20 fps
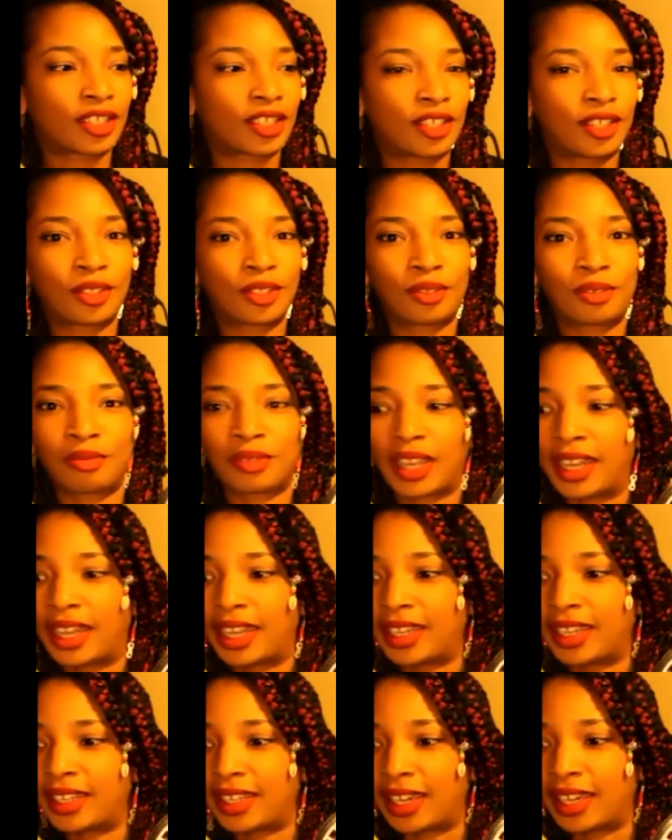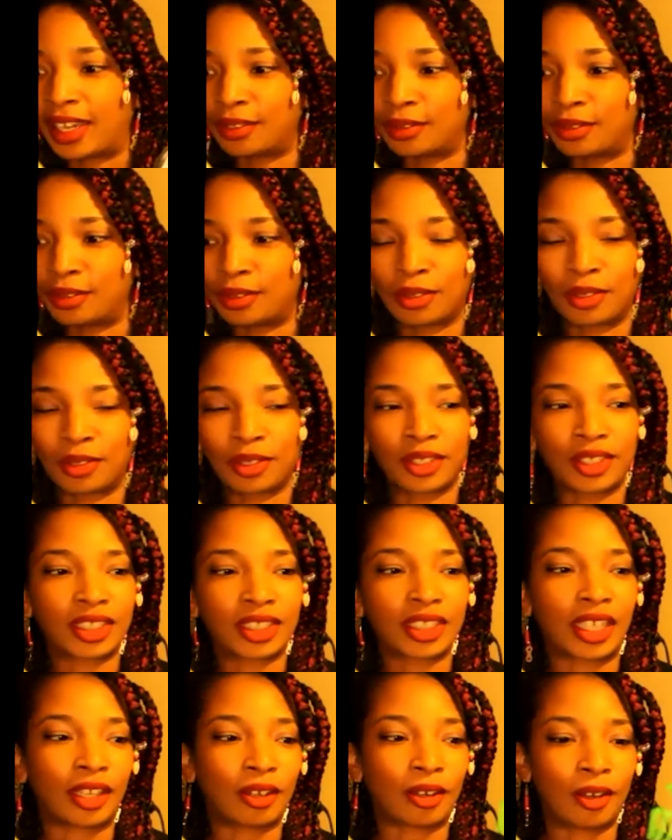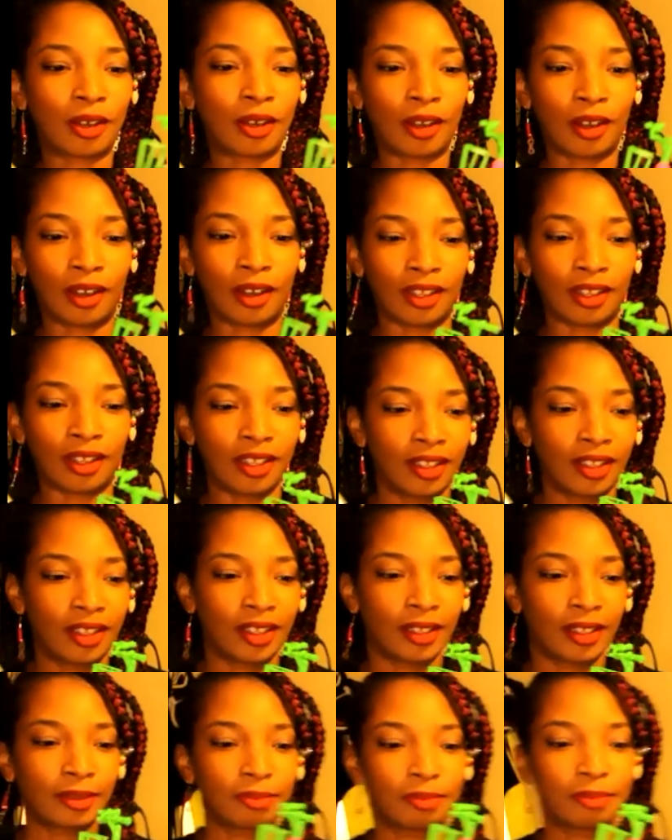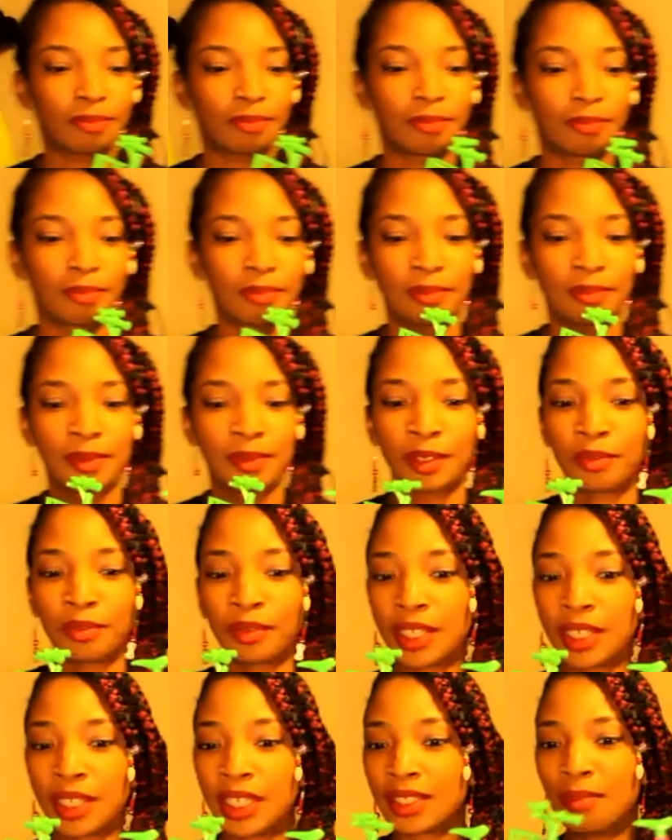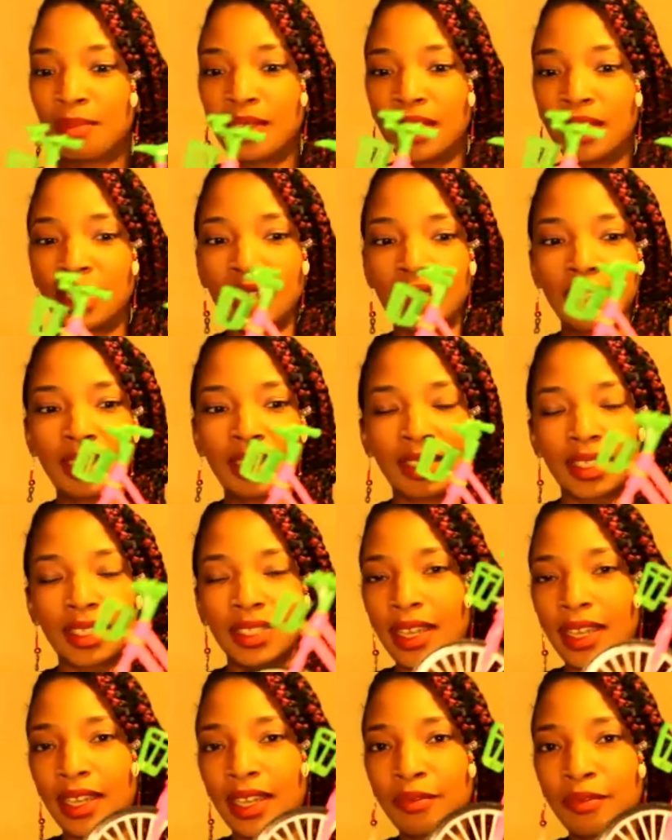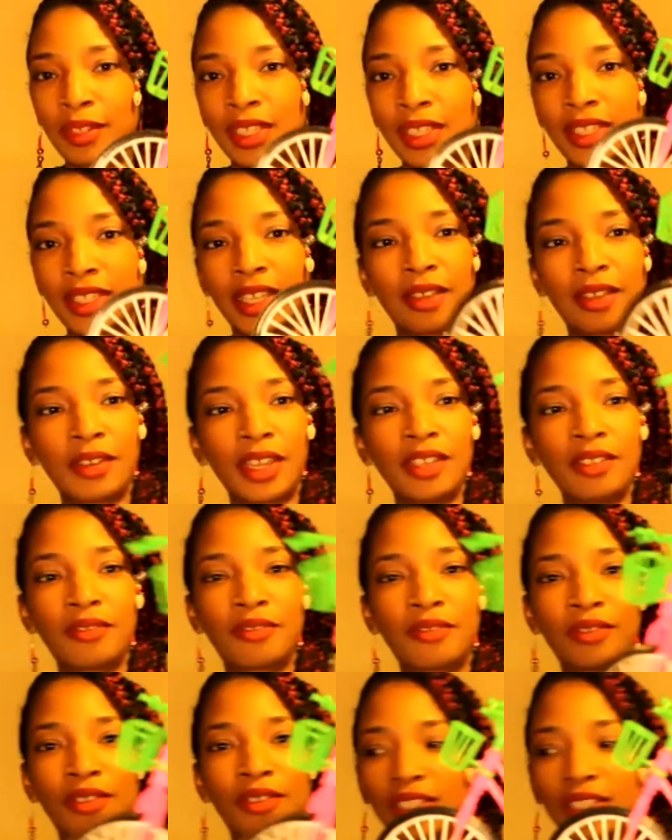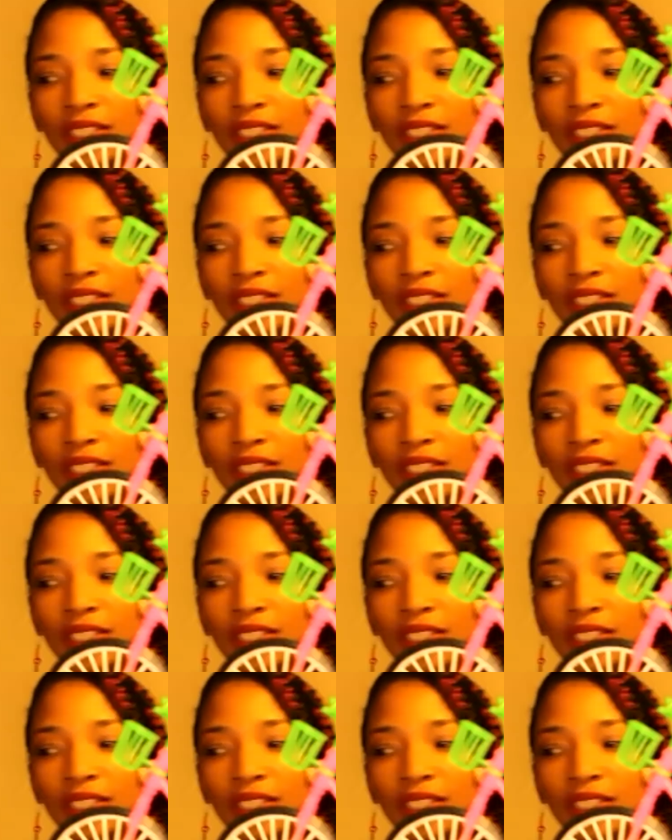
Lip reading: to ride outdoors at all. Reason being is it's not ready for it. It's just